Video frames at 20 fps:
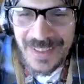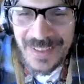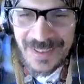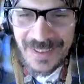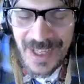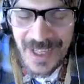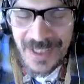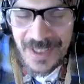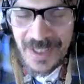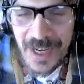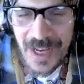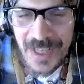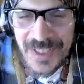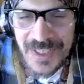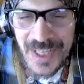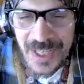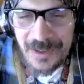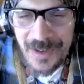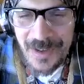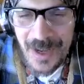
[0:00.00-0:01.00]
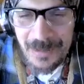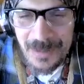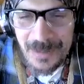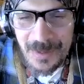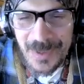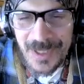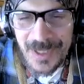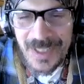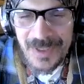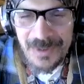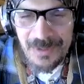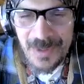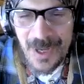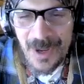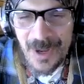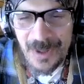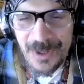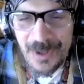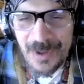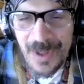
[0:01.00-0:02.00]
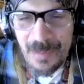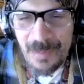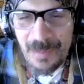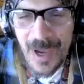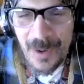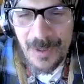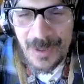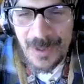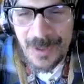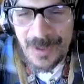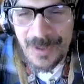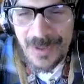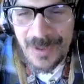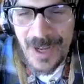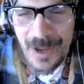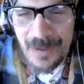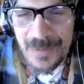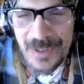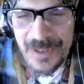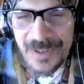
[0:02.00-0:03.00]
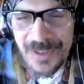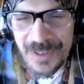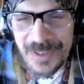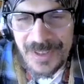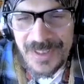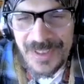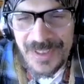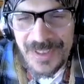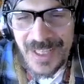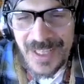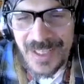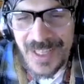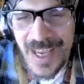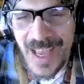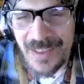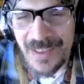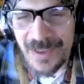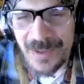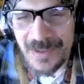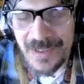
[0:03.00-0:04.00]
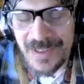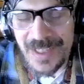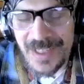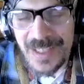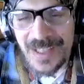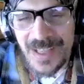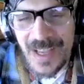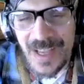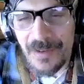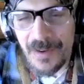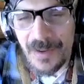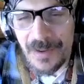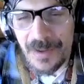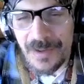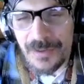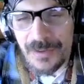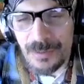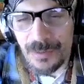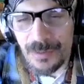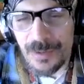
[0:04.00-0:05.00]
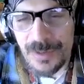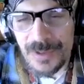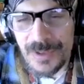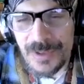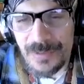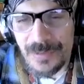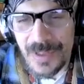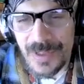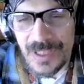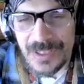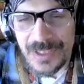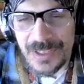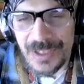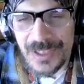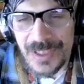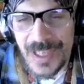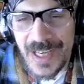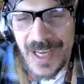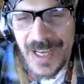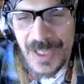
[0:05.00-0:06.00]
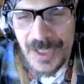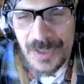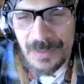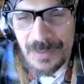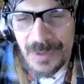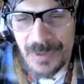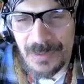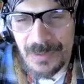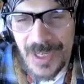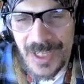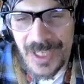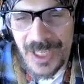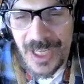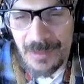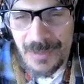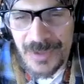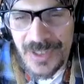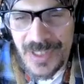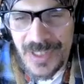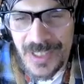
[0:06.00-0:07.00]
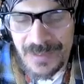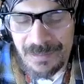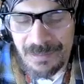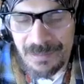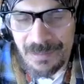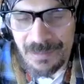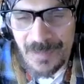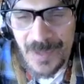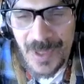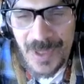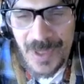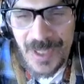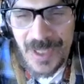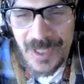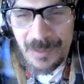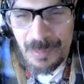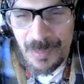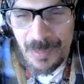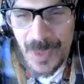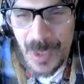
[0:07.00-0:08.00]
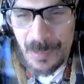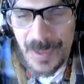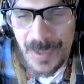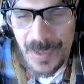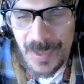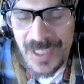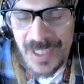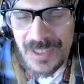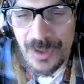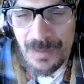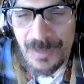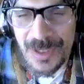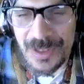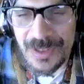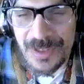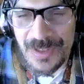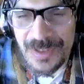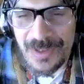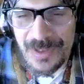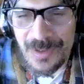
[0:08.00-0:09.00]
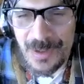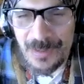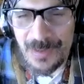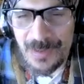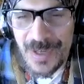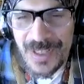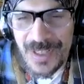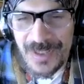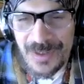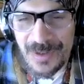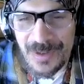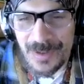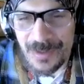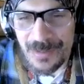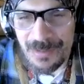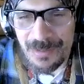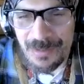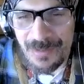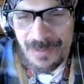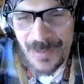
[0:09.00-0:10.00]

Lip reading: right? And I say corrupt because we all know that power corrupts. So it's like, yeah, they have all these rules for the little guys, but when it comes to the biggest criminals, they're the ones who